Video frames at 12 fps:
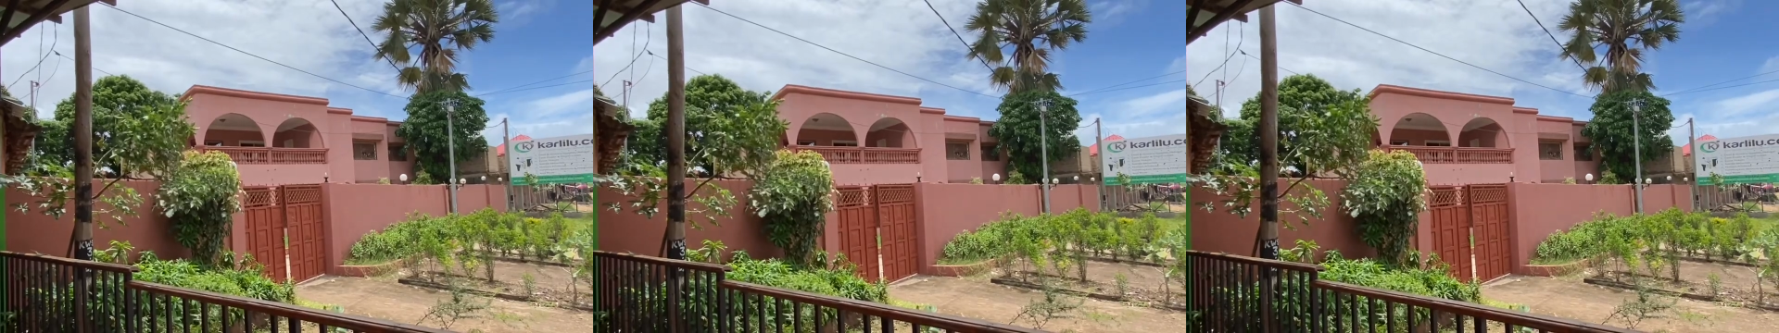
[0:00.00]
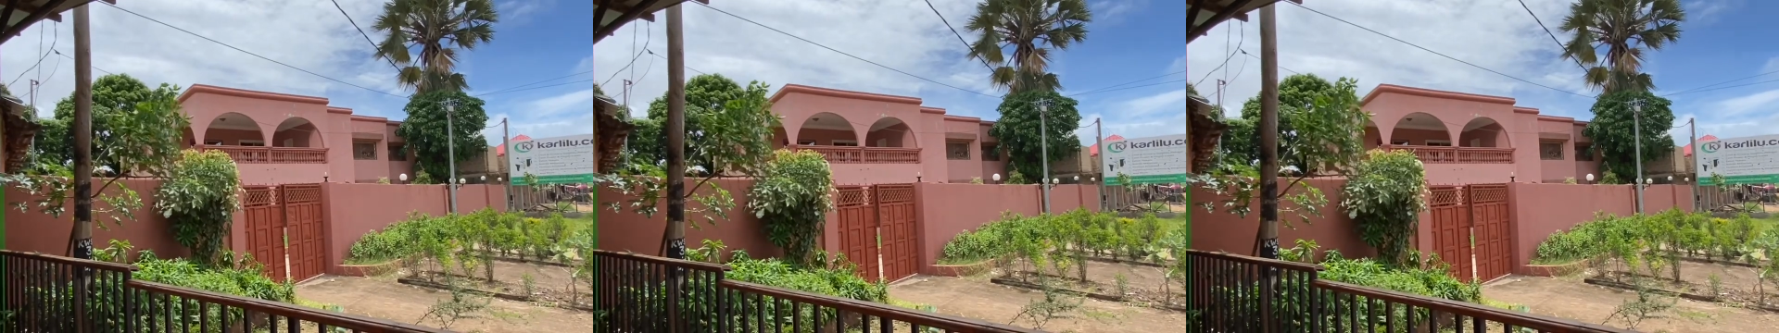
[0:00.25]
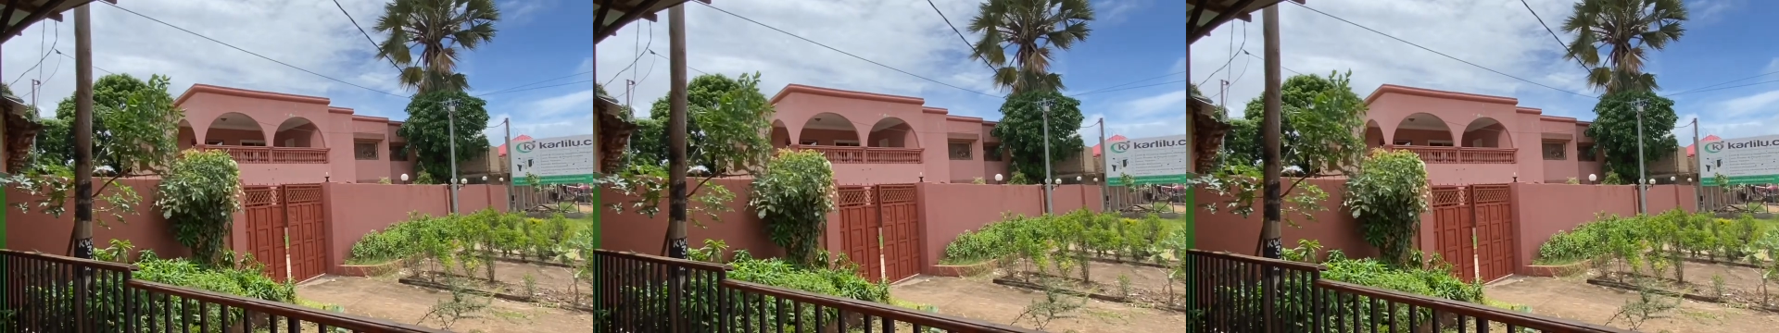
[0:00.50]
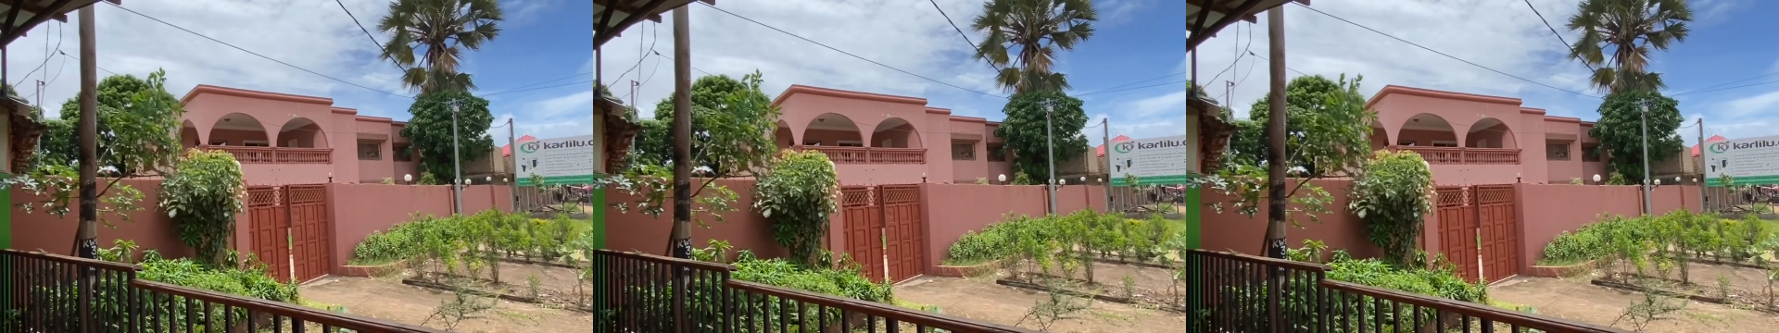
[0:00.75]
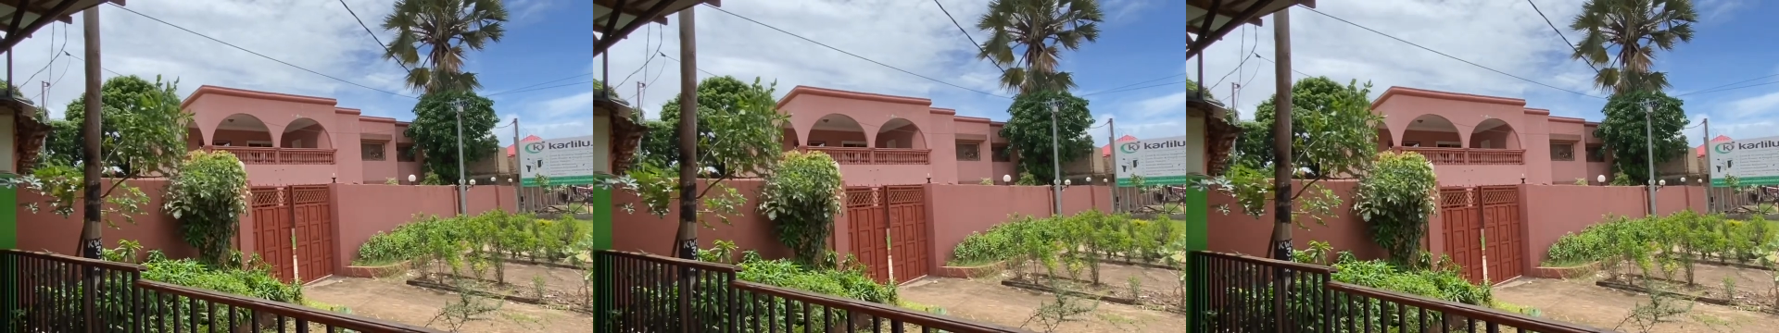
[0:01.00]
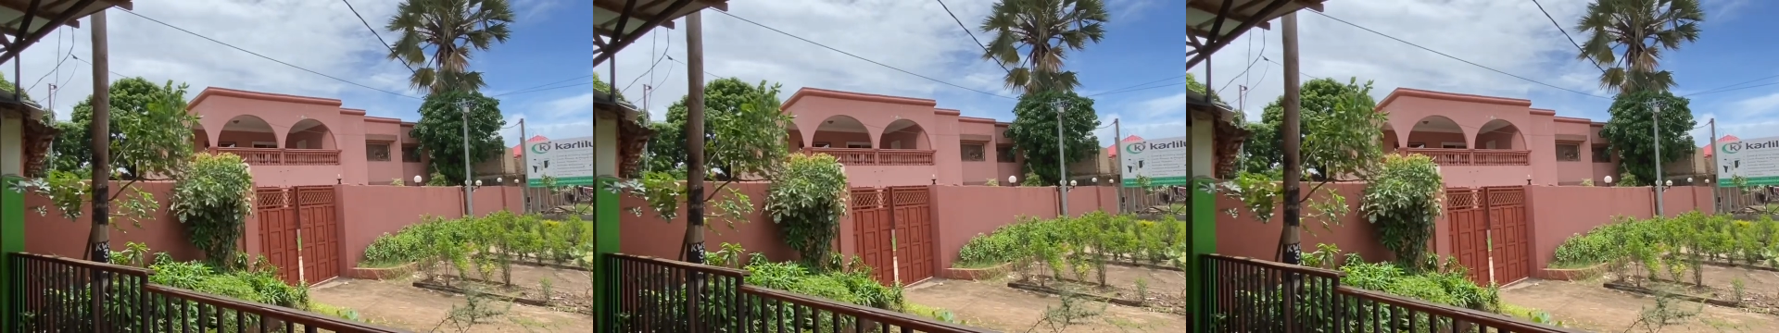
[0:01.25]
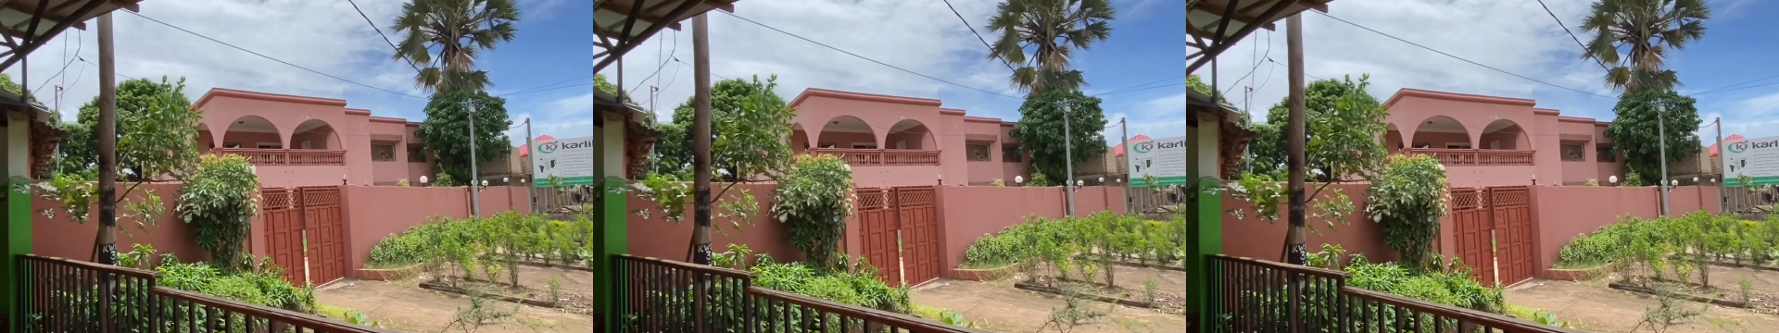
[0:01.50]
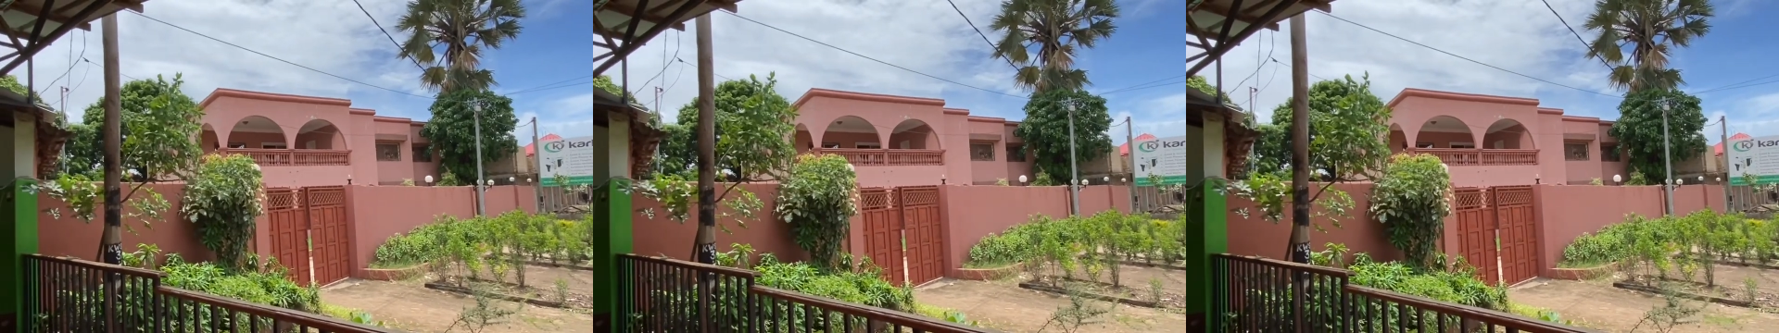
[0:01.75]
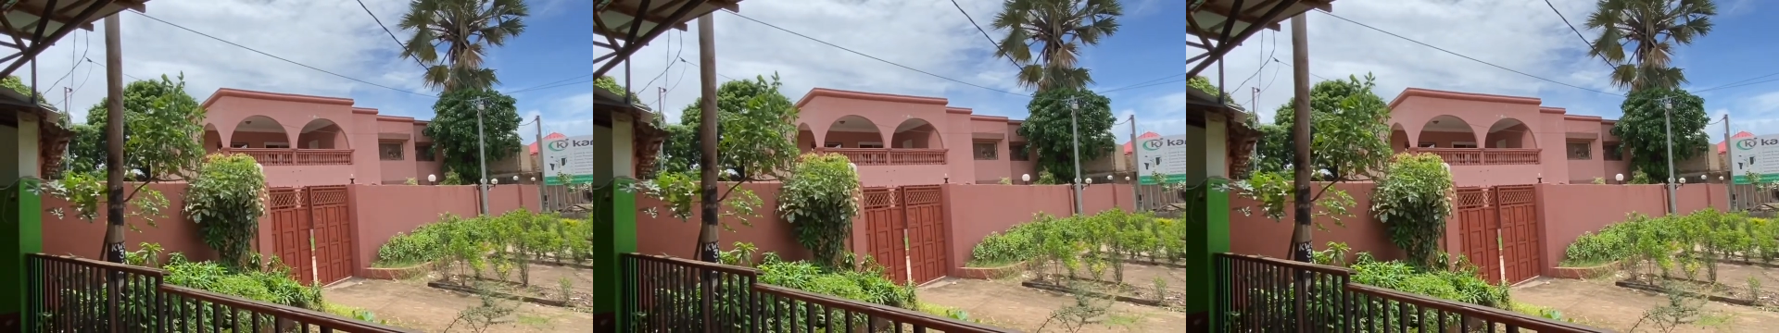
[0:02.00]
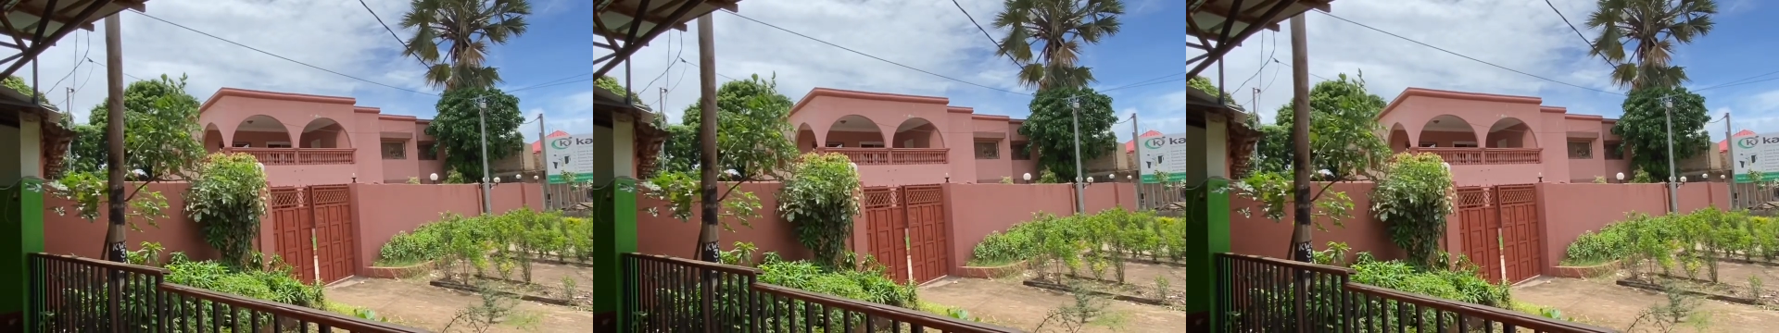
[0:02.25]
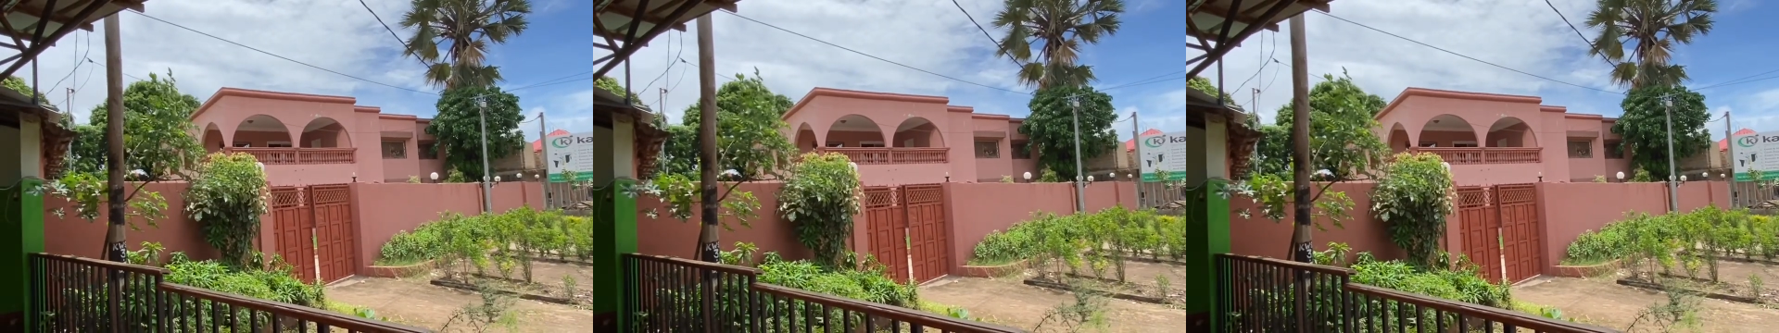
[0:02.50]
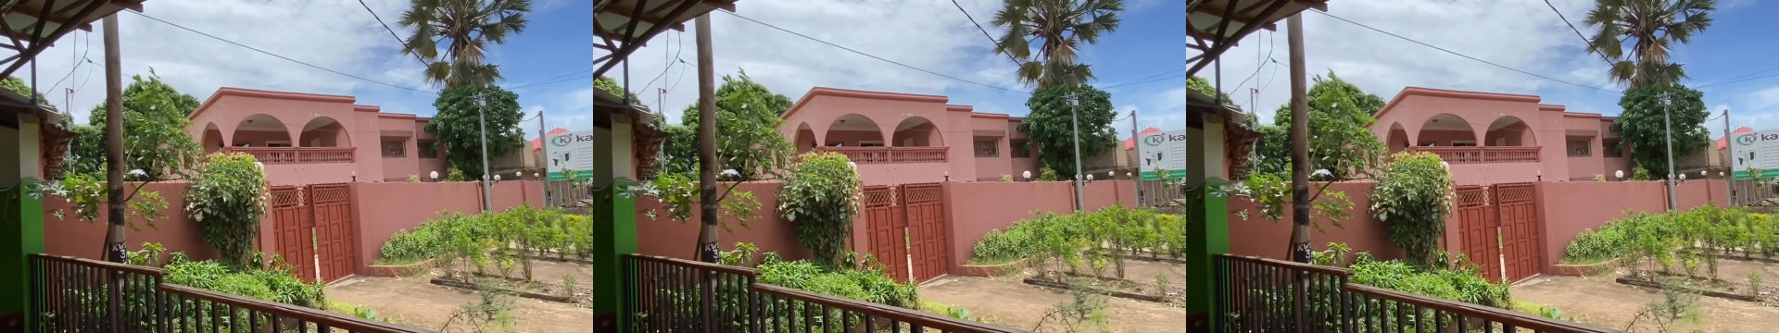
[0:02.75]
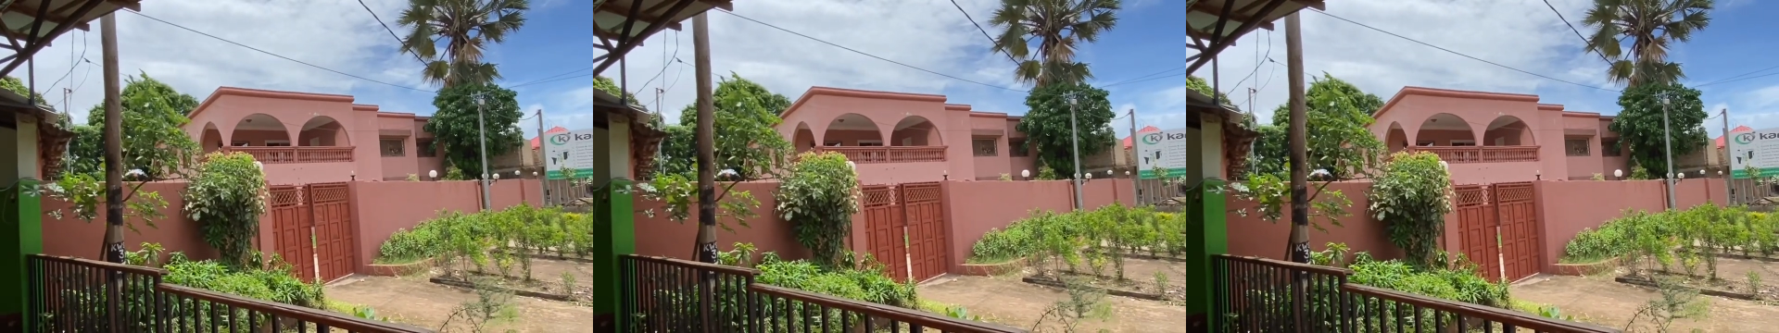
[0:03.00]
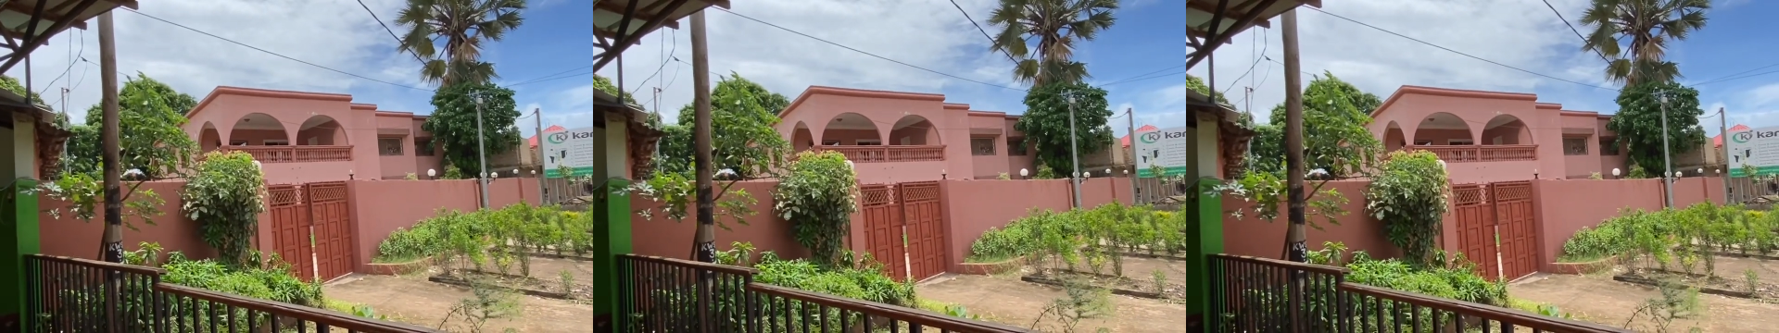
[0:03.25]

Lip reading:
(no speaker visible)